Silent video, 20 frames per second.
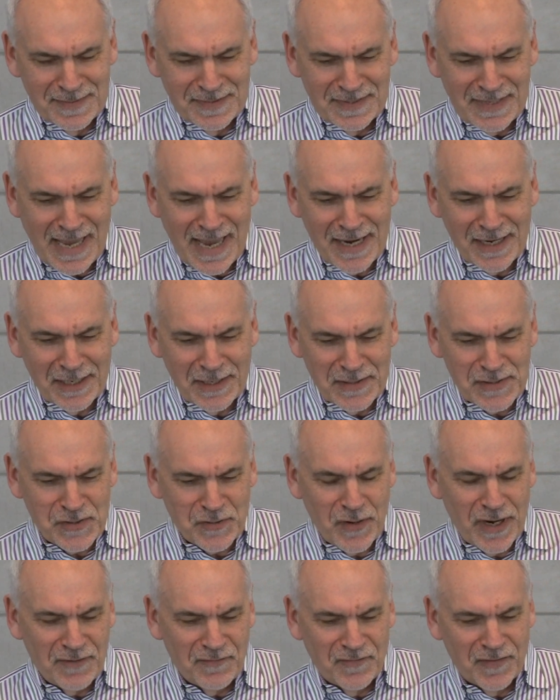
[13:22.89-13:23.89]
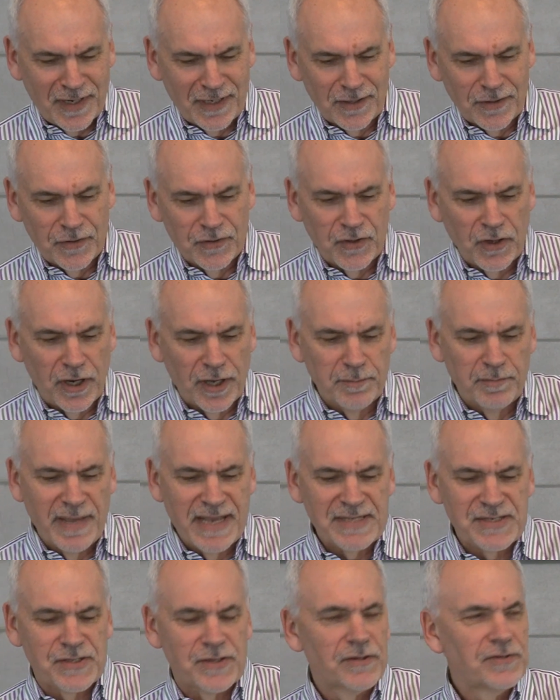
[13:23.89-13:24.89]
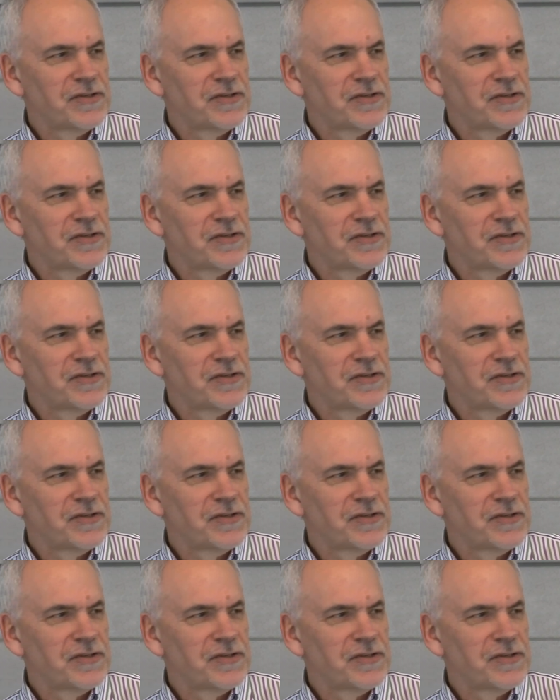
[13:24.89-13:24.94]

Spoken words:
Canada's great fiddler, Don Messer.